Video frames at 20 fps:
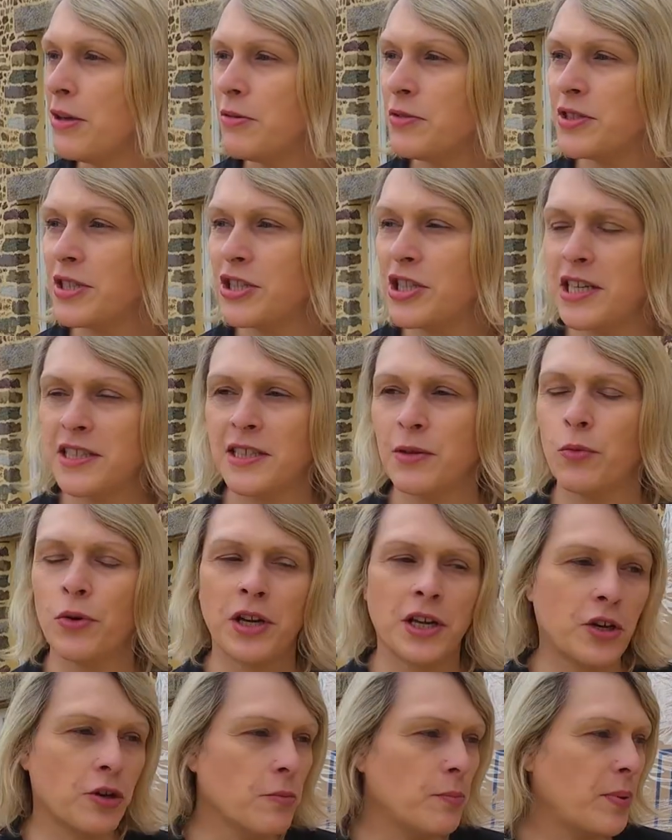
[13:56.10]
suggested
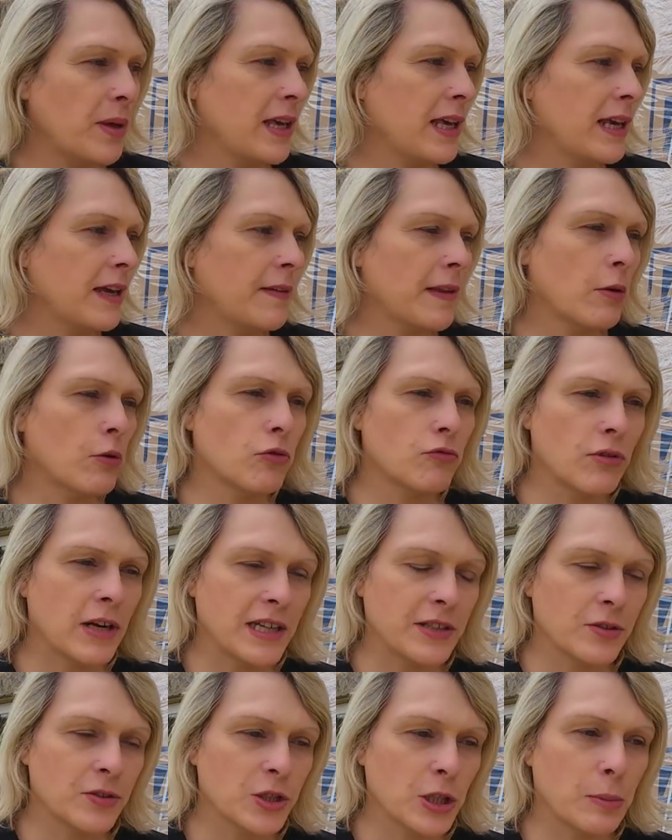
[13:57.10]
what it could be, and they were
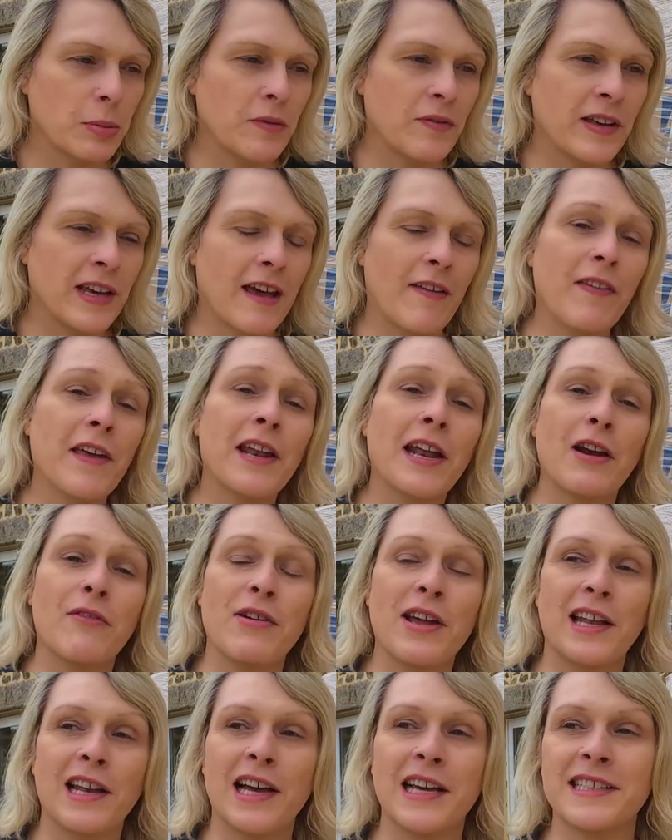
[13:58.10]
right on top of it. And then I
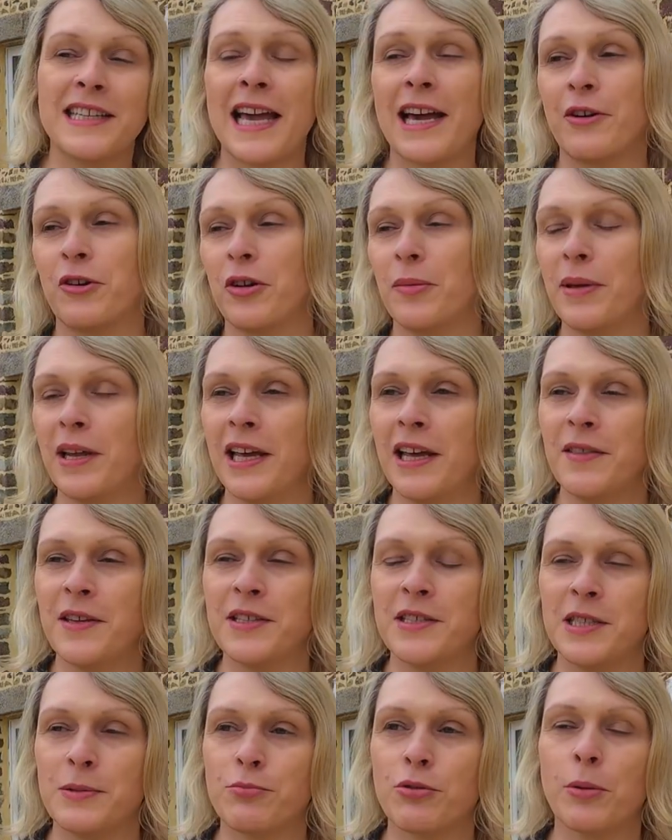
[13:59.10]
realized, hang on a minute,
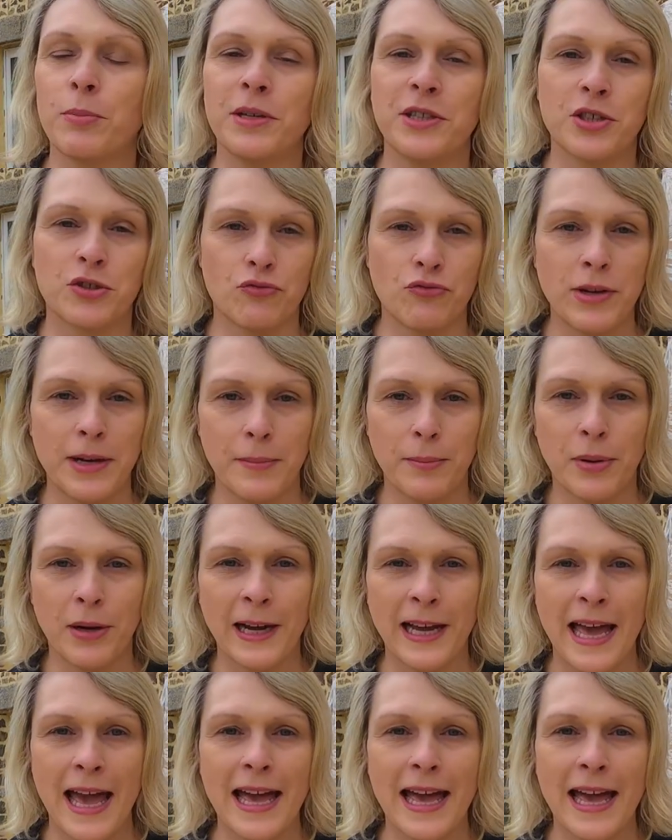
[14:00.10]
this is probably just written by